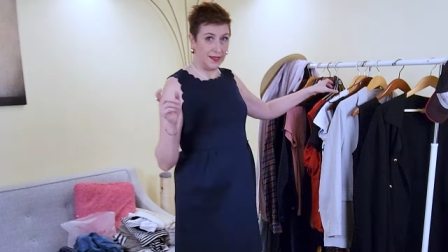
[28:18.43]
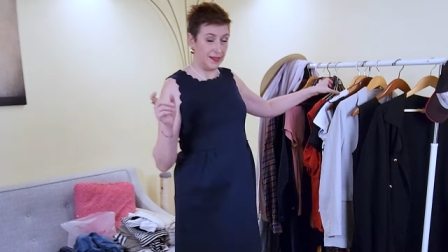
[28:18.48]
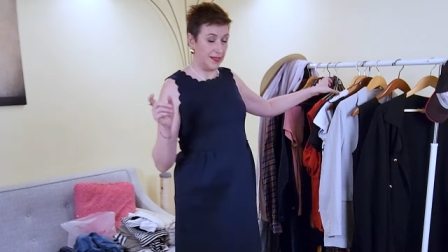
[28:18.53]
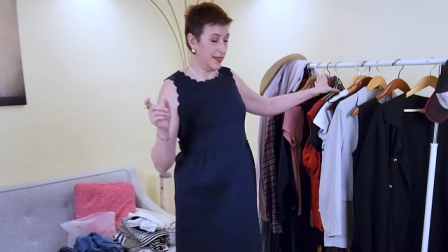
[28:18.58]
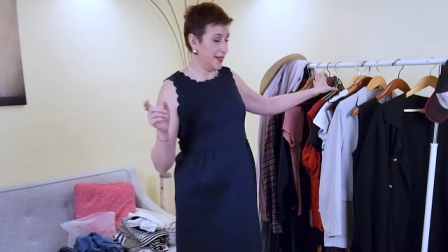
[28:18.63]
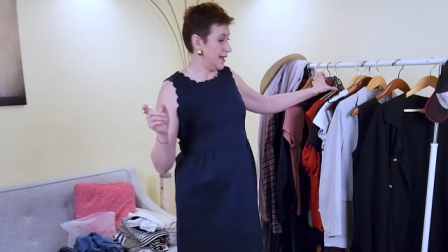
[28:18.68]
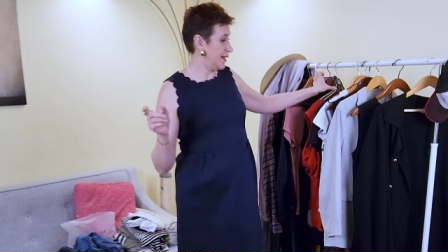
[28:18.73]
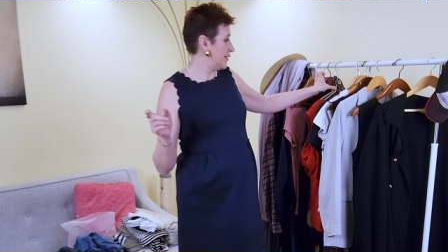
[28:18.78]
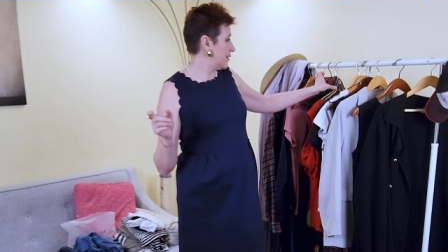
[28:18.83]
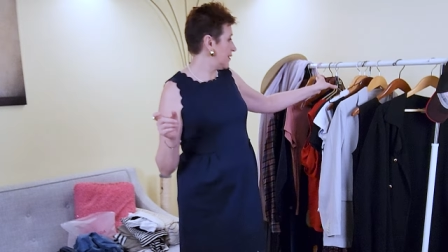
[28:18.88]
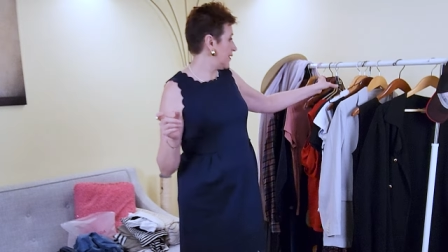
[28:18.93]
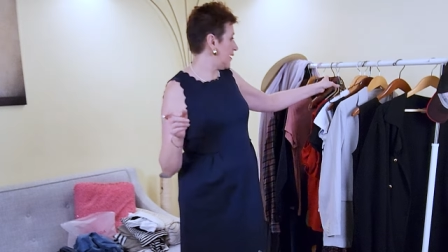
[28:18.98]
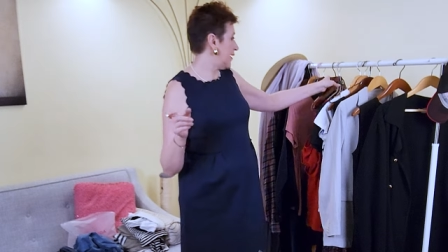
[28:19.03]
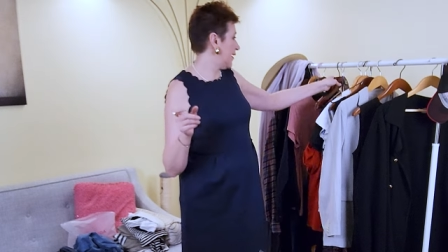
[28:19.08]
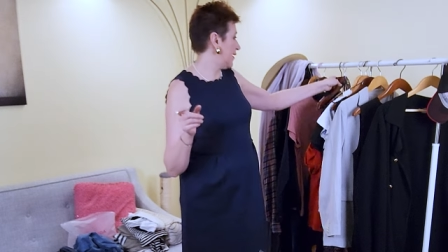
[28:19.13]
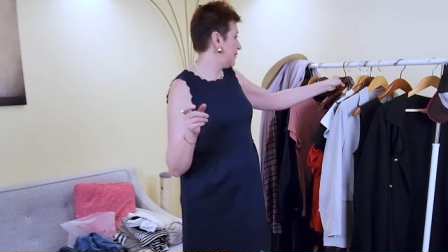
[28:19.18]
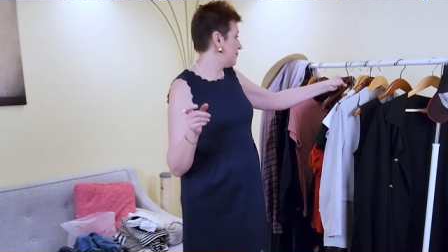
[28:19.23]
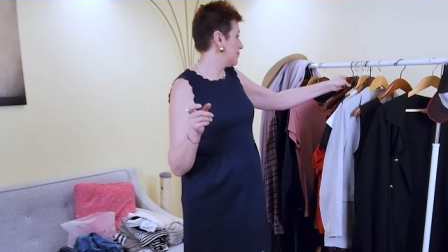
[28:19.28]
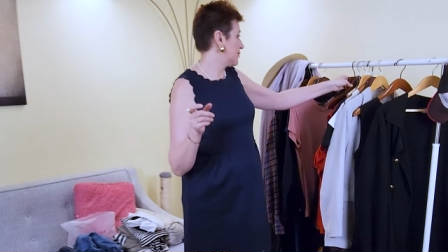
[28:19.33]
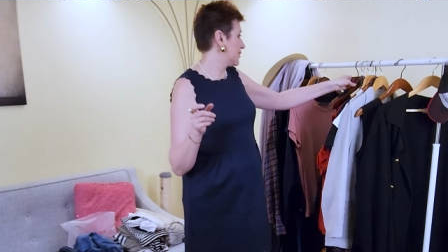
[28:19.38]
and
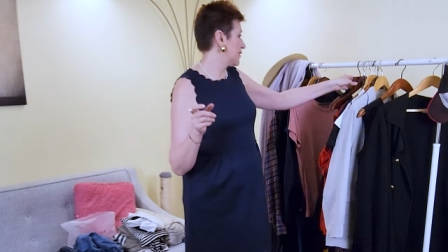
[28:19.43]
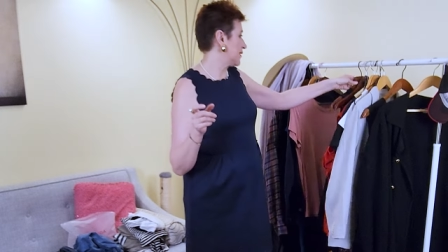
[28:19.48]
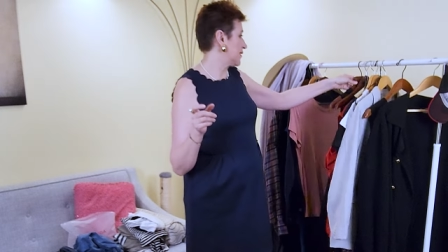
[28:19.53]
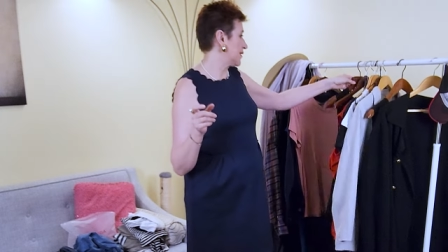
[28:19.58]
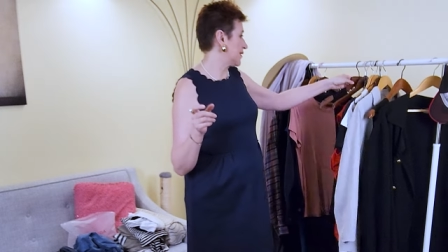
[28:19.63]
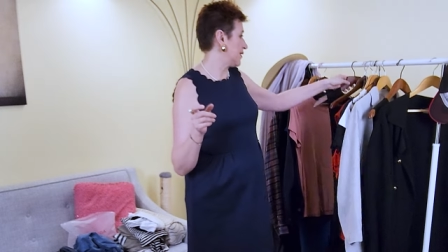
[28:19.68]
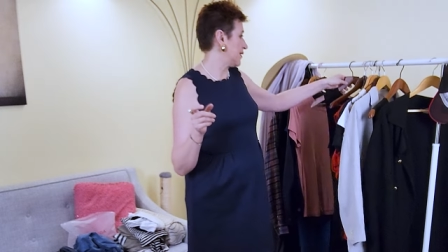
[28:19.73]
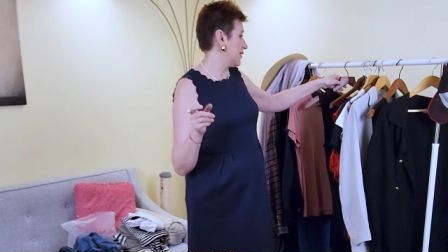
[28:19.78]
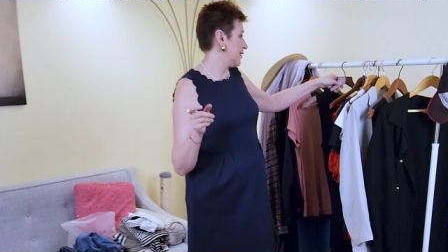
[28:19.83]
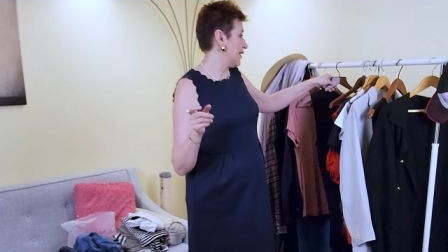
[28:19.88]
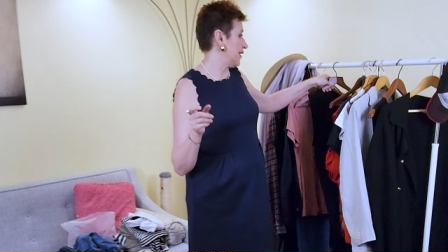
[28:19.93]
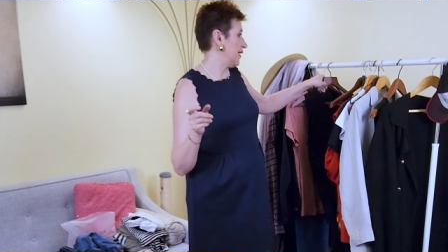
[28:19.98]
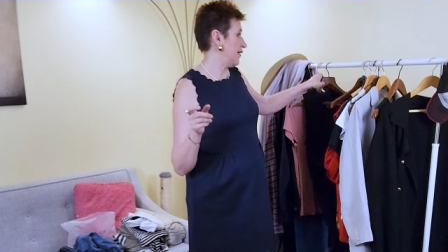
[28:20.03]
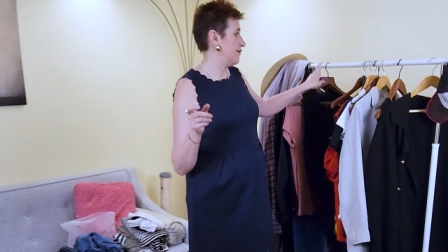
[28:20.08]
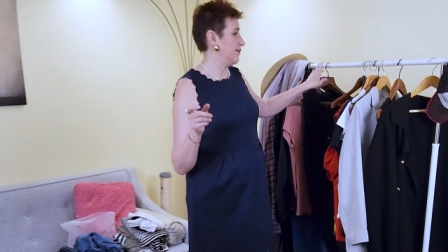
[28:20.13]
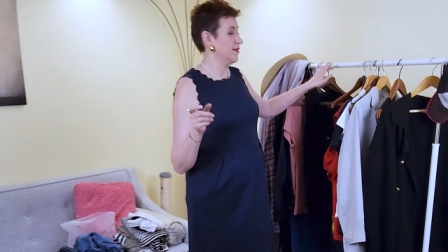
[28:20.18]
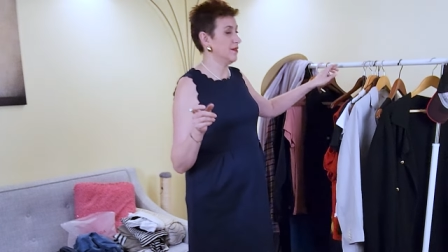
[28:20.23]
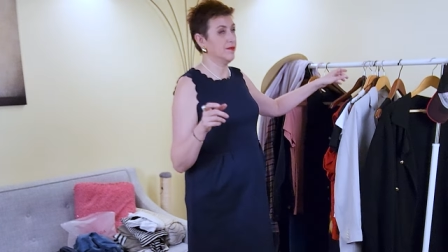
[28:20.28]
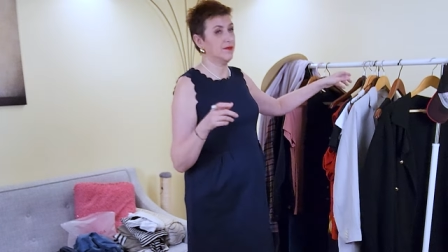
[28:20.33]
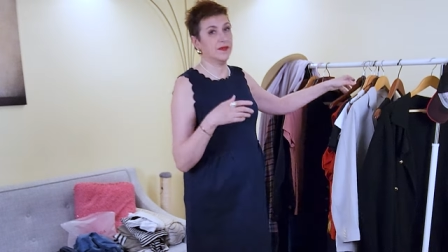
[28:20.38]
I'm thinking
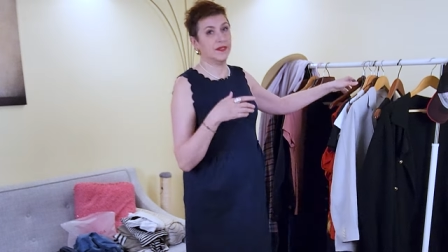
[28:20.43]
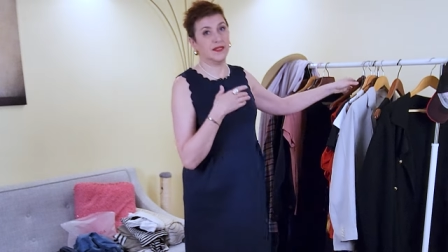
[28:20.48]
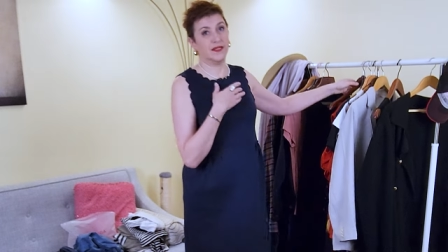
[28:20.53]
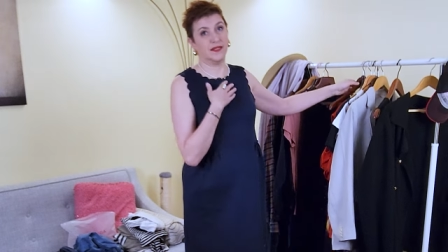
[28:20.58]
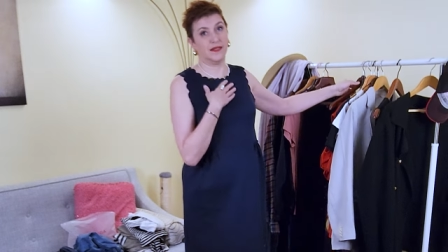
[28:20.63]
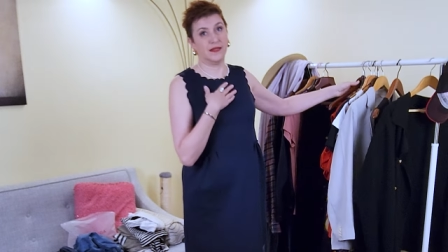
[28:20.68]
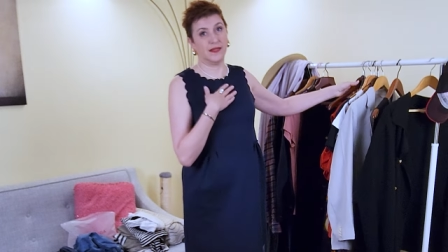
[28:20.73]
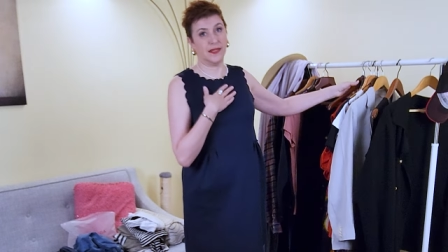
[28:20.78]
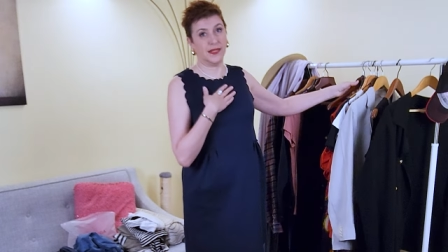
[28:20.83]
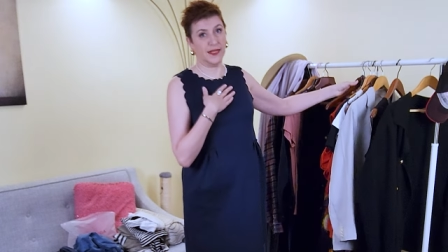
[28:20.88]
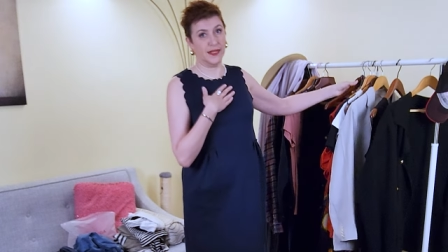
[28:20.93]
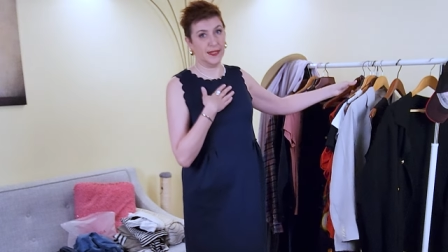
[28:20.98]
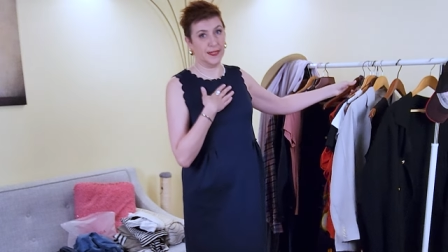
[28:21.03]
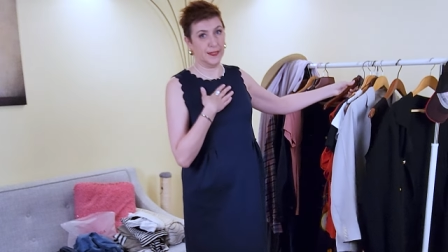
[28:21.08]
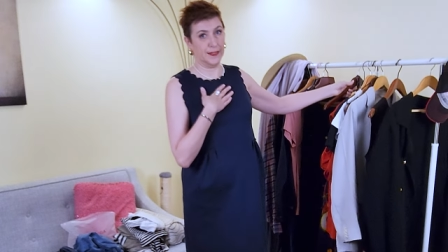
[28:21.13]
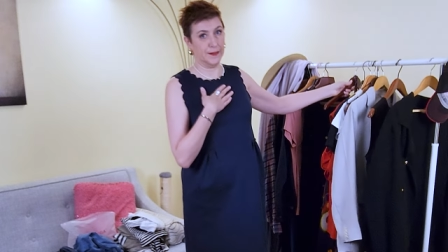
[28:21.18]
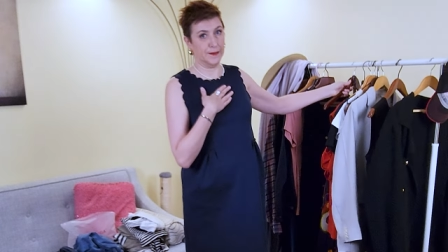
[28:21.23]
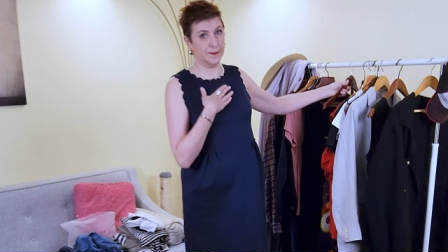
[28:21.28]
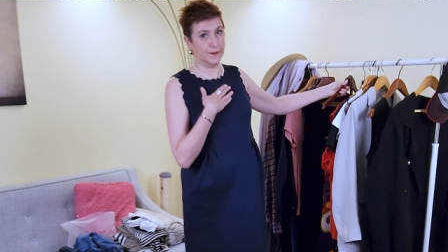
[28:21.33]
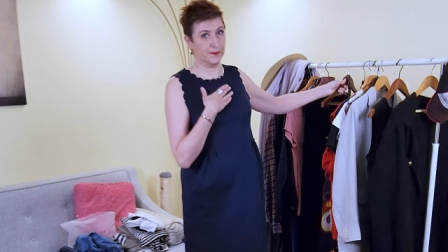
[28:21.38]
I will wear
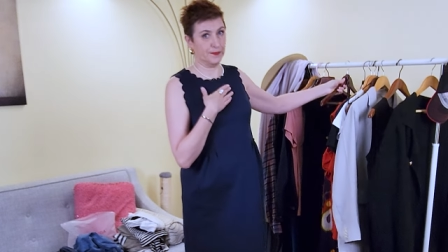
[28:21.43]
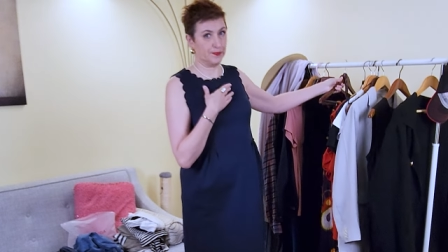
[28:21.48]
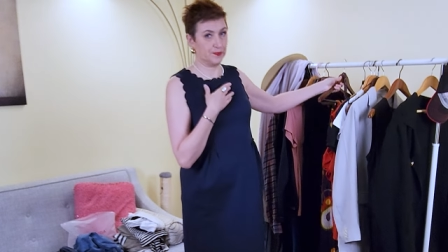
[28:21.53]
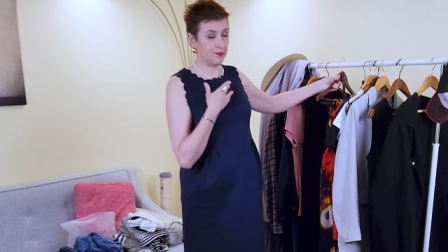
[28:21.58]
um,